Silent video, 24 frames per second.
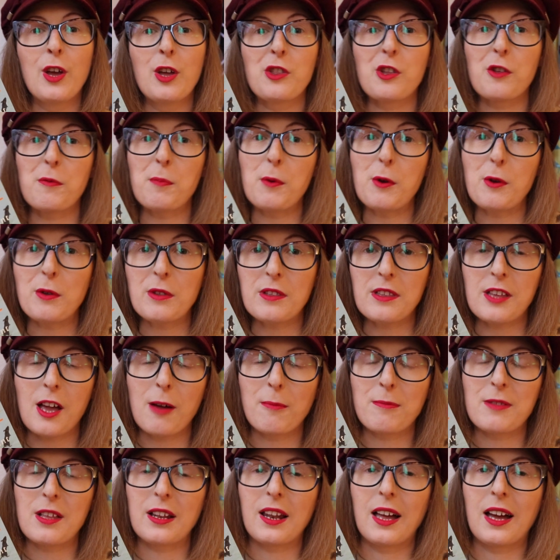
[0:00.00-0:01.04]
the spoons
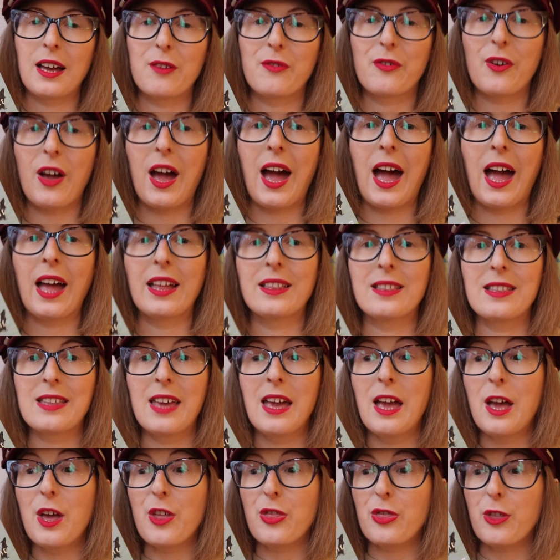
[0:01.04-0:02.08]
come to life, and
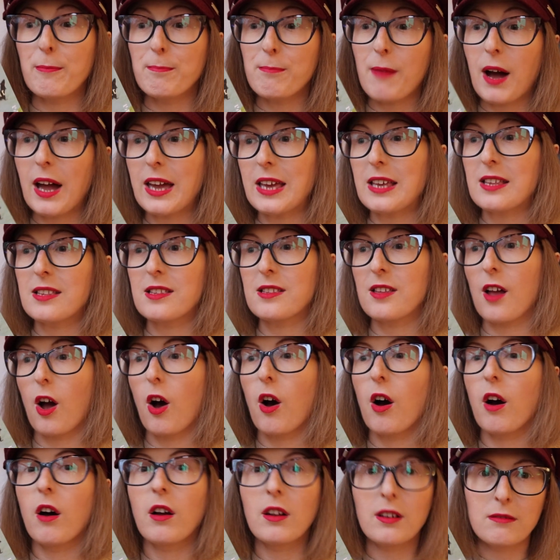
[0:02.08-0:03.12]
the mice
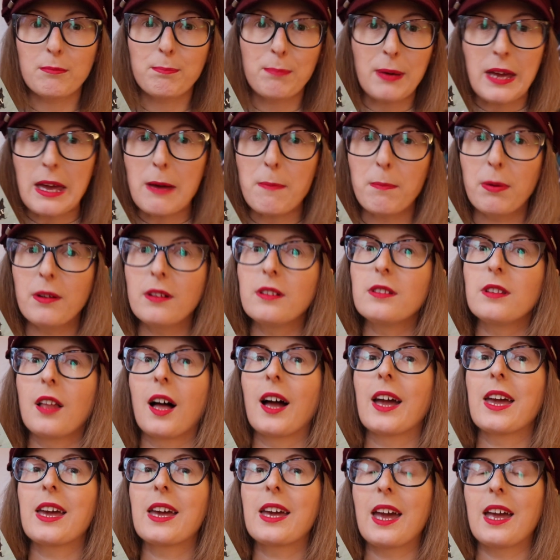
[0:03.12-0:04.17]
are
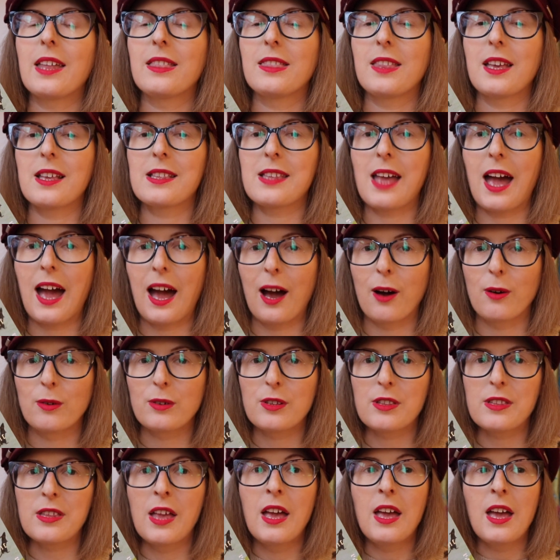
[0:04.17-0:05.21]
people-like in this
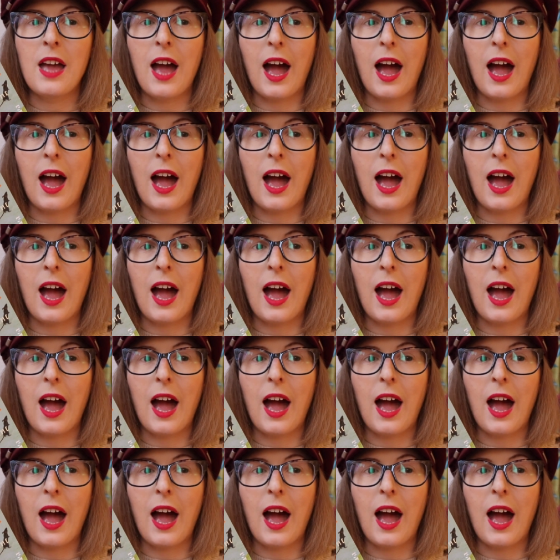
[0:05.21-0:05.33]
house.